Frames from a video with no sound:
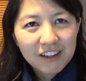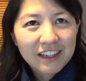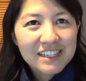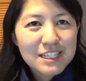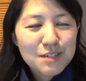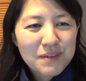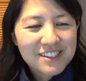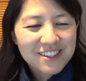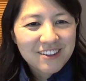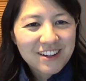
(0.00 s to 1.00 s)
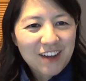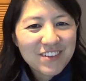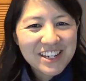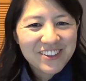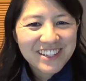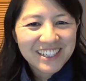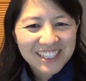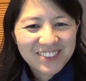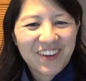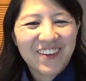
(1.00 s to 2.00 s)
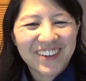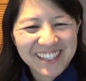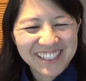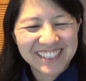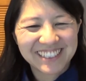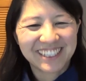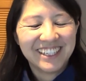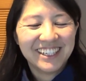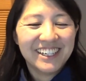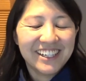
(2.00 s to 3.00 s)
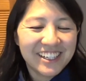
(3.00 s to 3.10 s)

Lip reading: Well, I guess it depends on how many you think experience it.